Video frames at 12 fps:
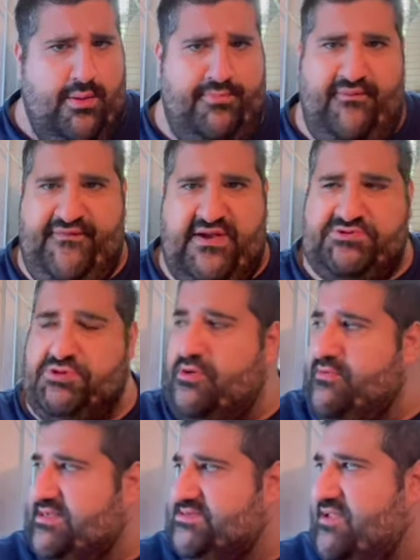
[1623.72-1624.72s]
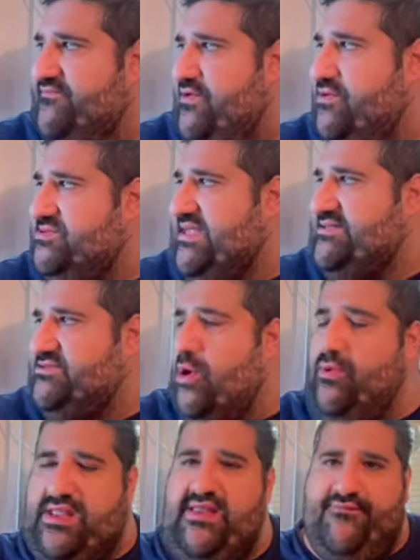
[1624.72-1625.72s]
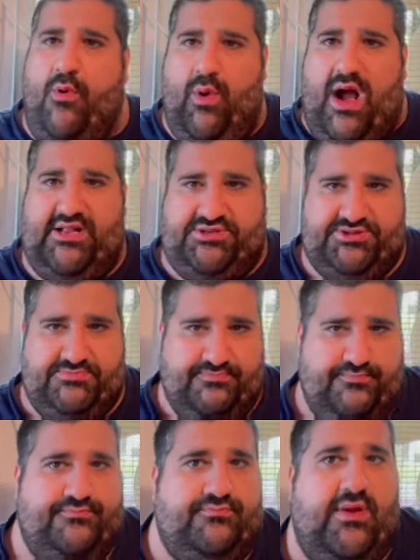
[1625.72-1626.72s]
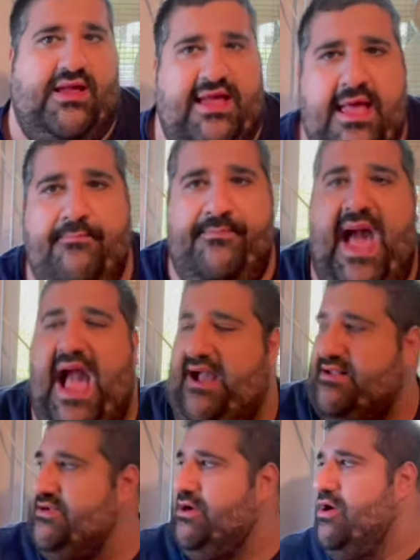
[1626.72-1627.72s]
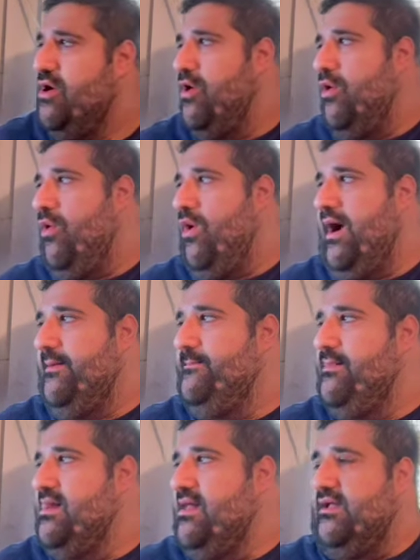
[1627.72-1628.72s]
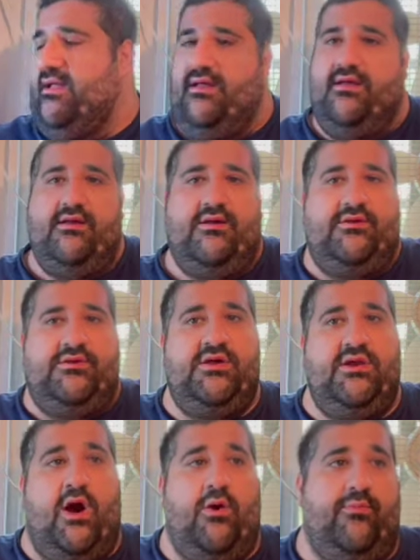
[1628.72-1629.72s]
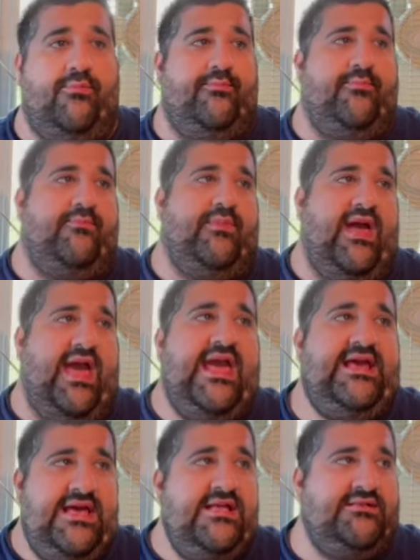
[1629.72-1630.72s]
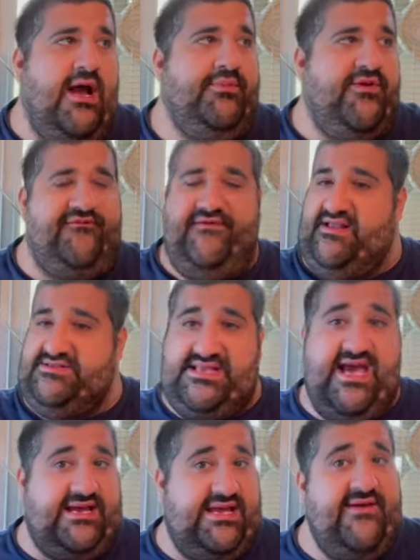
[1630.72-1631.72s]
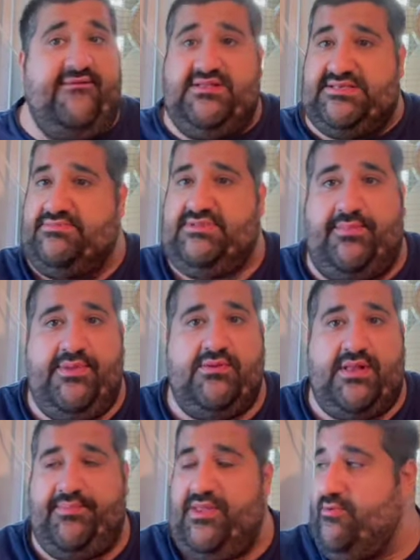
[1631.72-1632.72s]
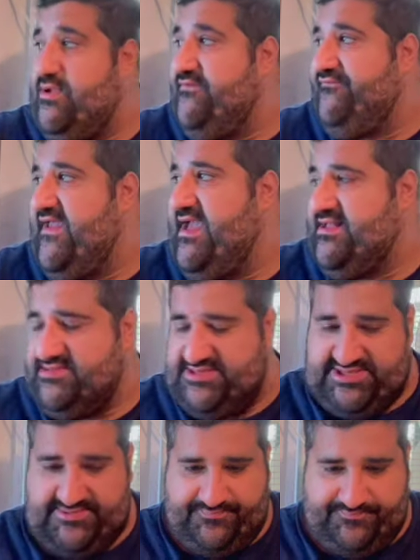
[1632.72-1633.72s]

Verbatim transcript: Professional wrestling viewers that don't even watch Impact or, you know, AEW fans. Yeah, even some WWE fans.